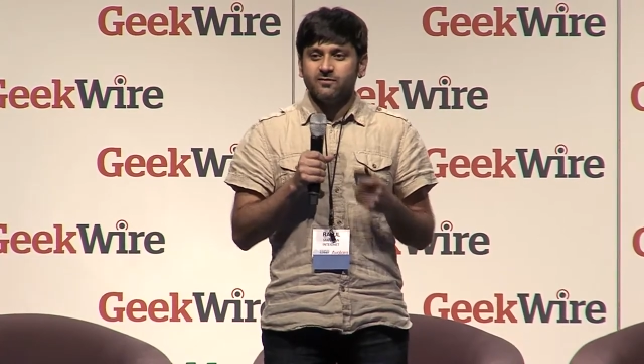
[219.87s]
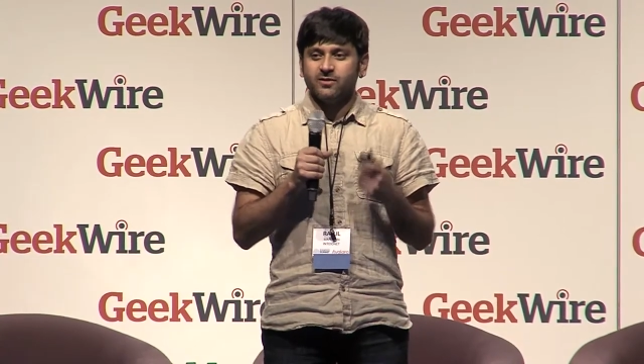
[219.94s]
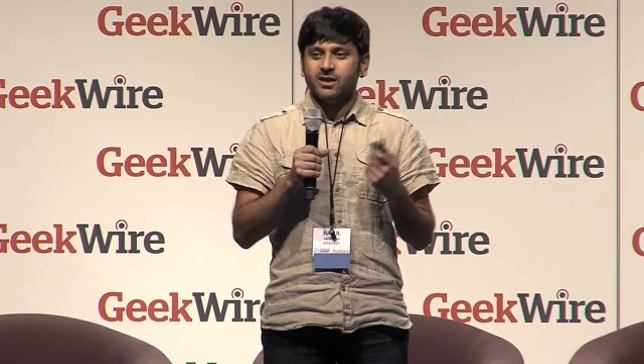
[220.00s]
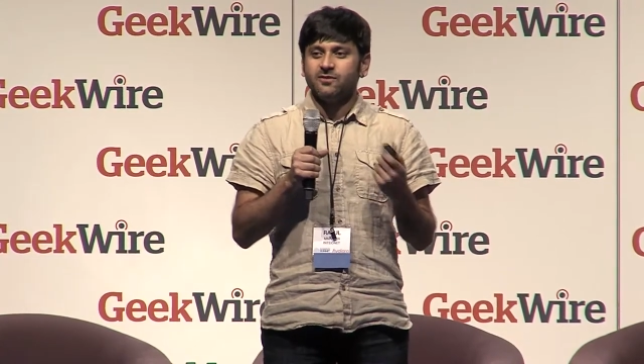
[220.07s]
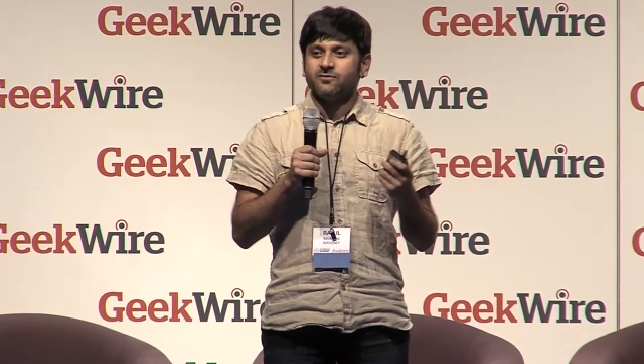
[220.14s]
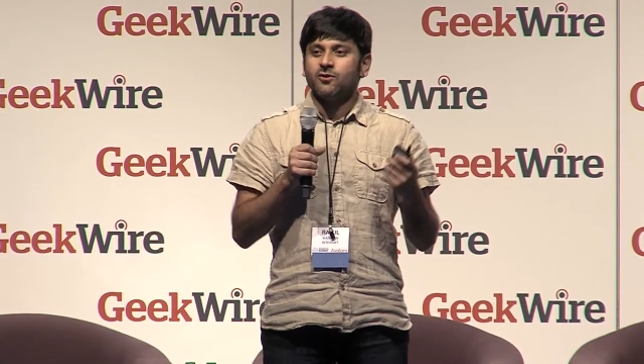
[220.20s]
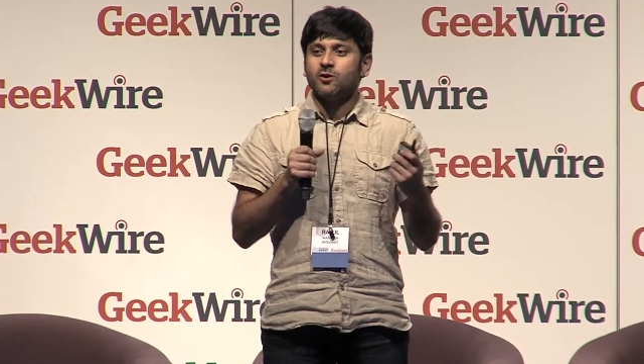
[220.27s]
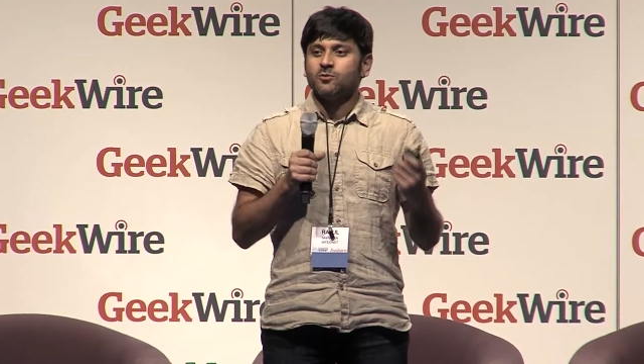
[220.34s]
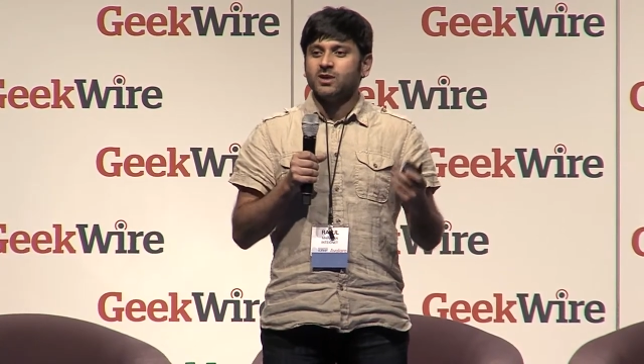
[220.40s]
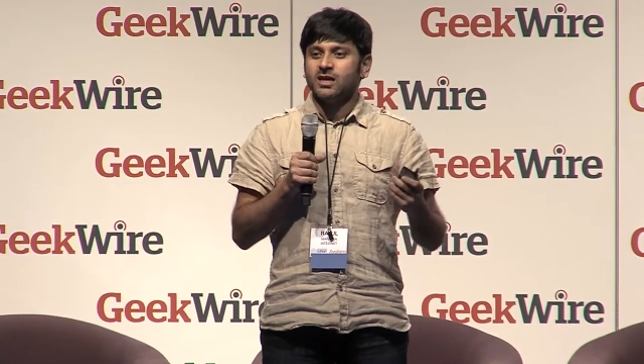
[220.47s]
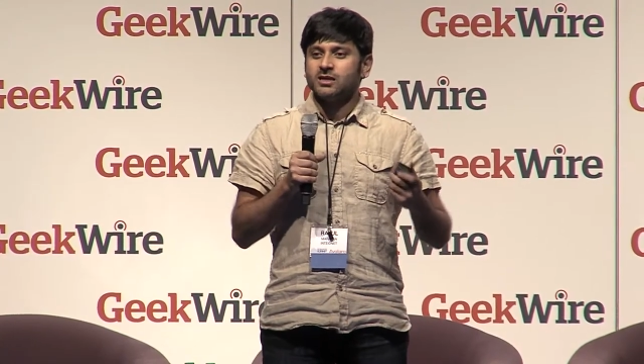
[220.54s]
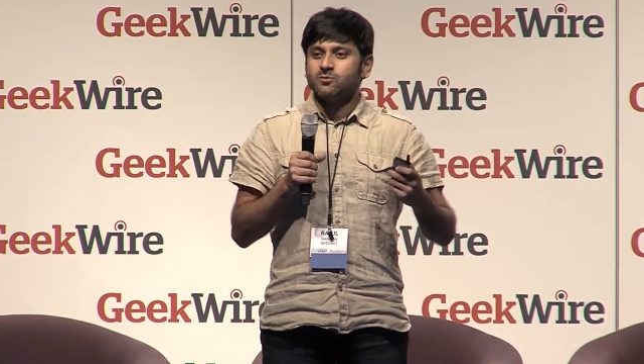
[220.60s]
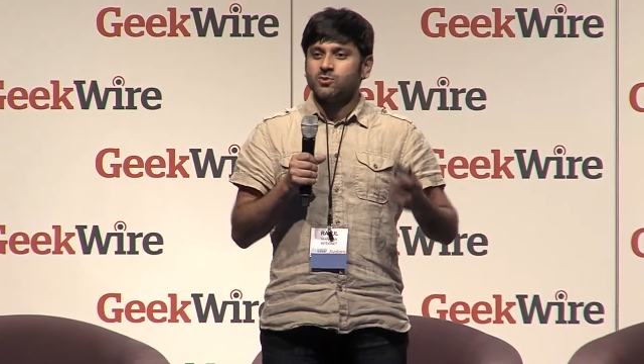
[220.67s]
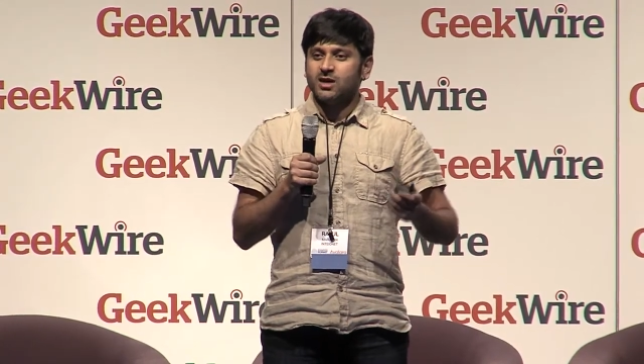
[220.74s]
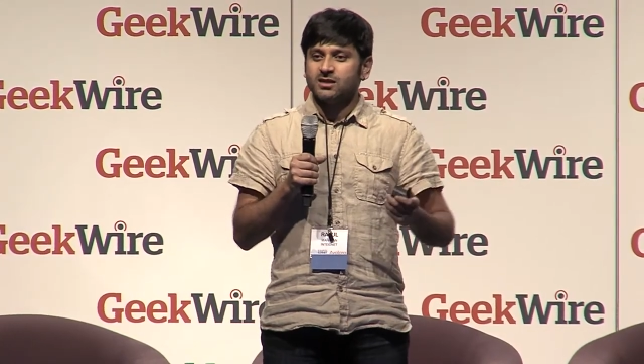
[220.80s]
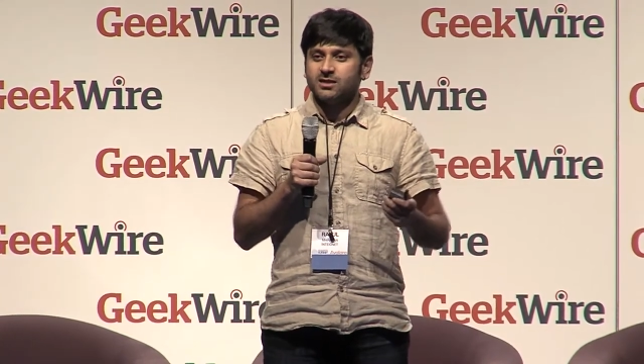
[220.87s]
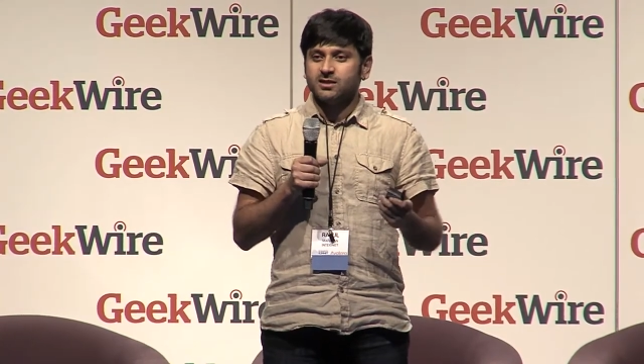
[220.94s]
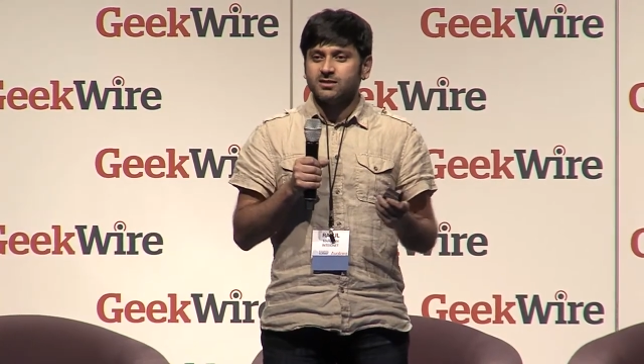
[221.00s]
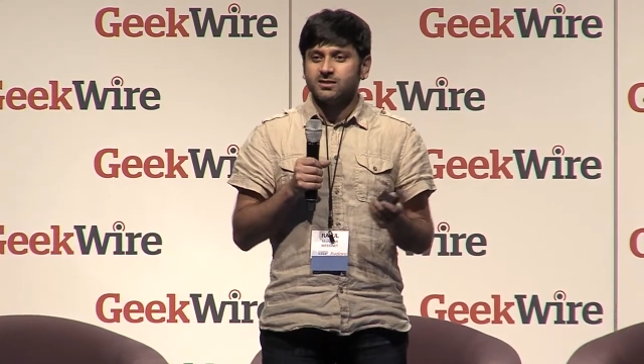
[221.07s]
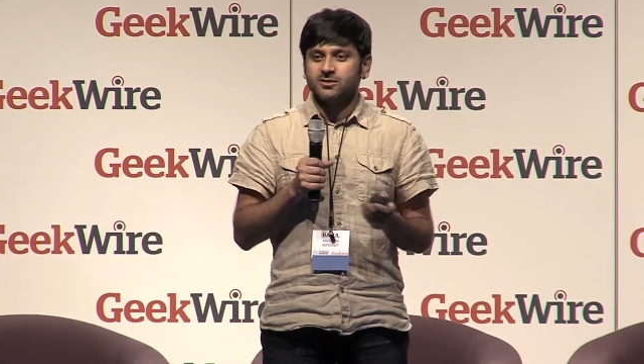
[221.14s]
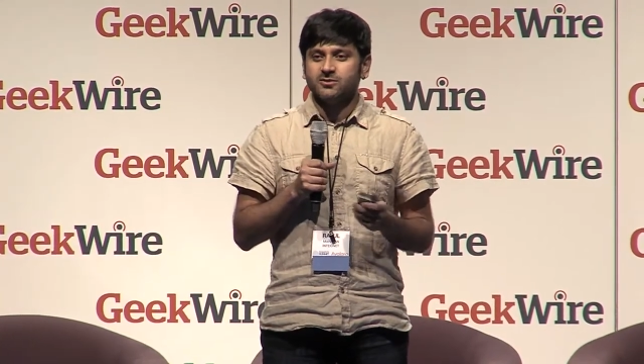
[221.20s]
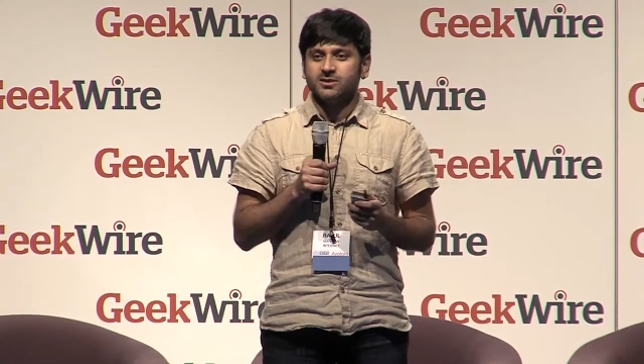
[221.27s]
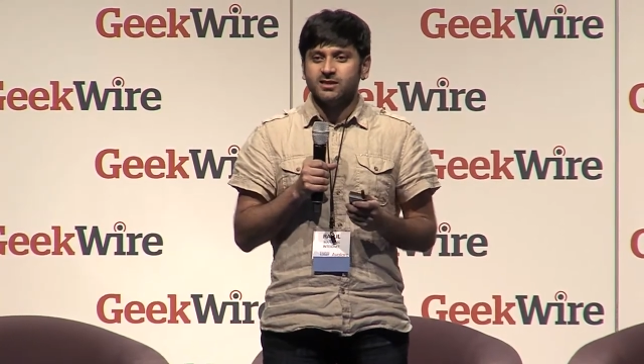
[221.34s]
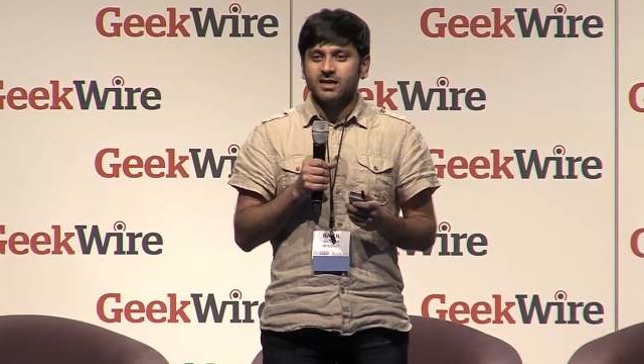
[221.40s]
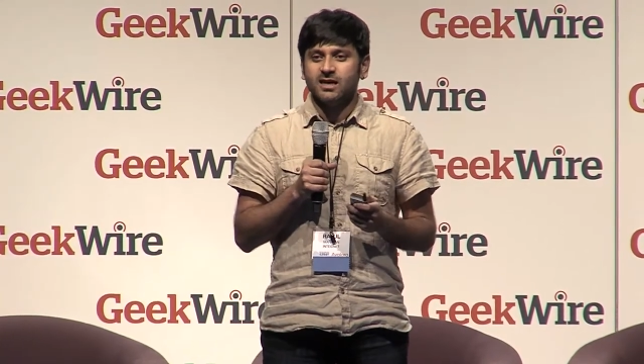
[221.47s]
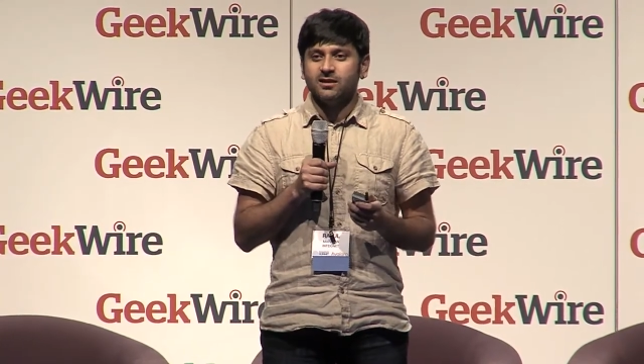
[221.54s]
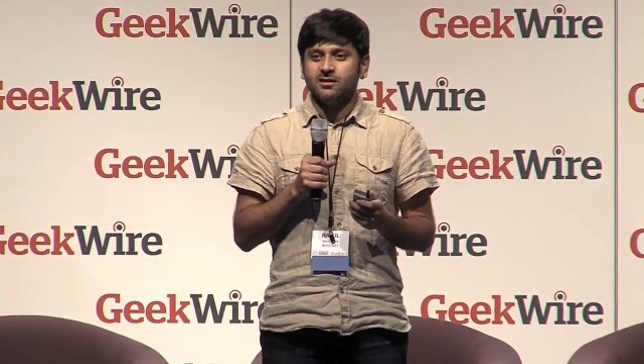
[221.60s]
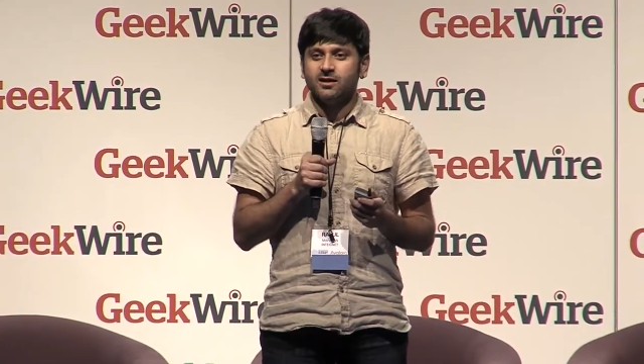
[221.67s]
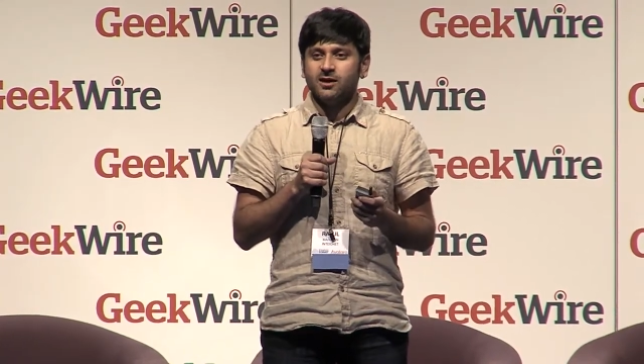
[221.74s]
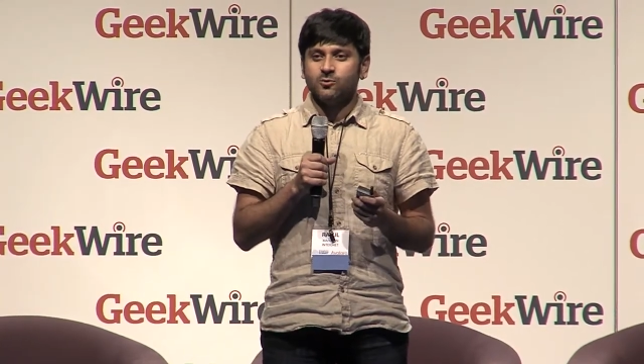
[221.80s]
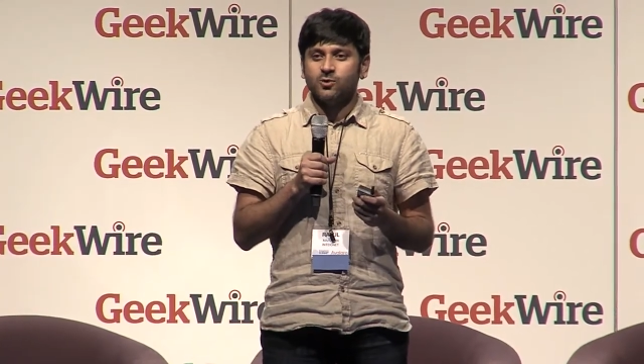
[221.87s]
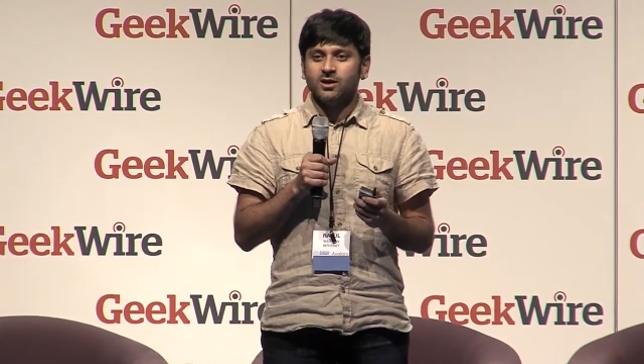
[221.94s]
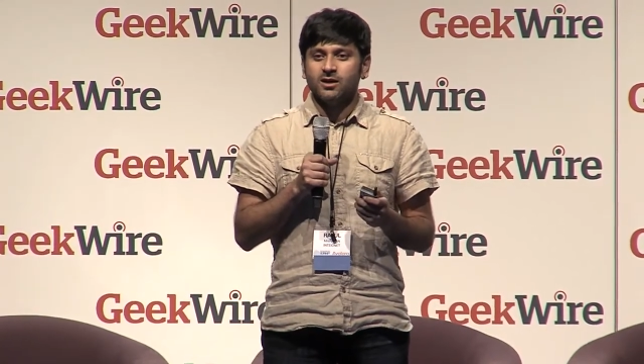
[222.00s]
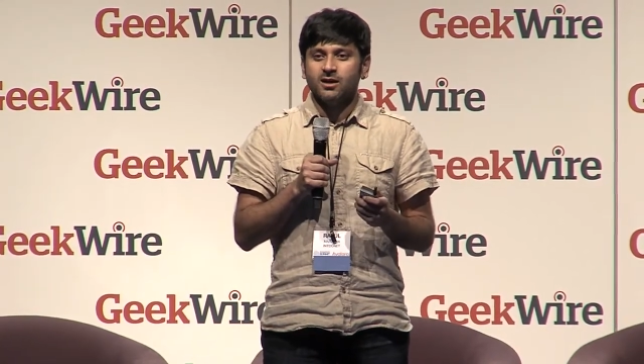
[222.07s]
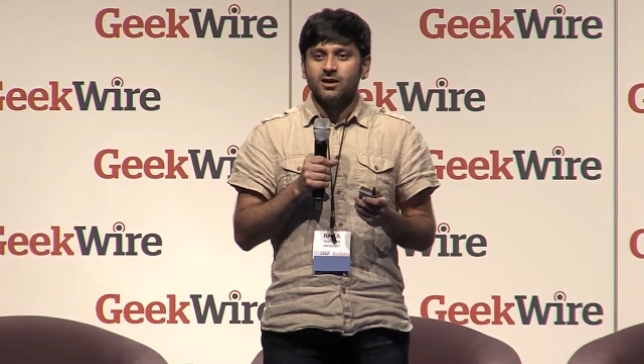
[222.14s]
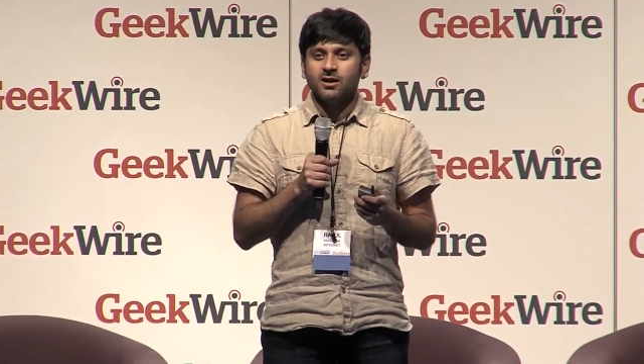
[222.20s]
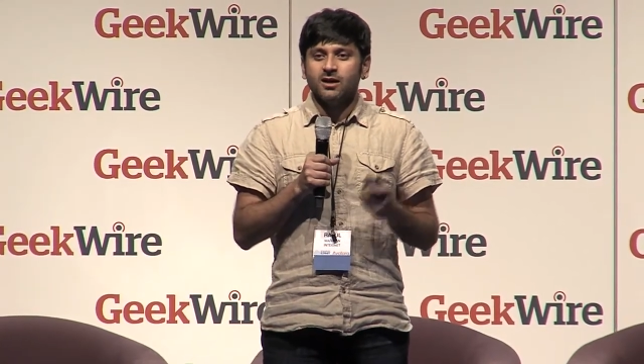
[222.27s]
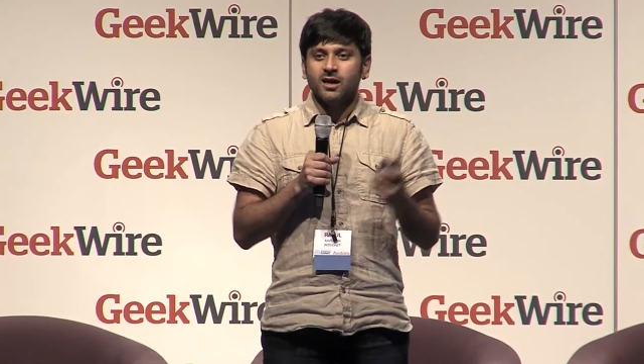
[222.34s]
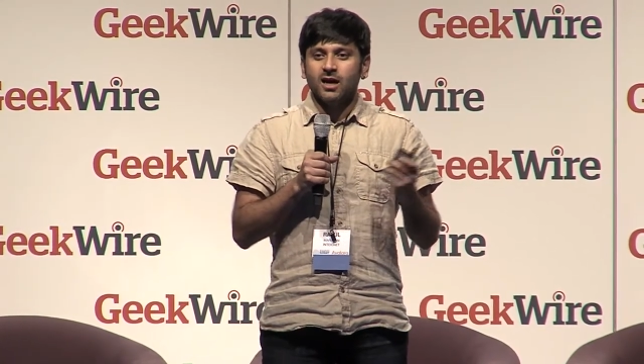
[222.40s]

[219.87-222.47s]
and very formalized processes to design the network,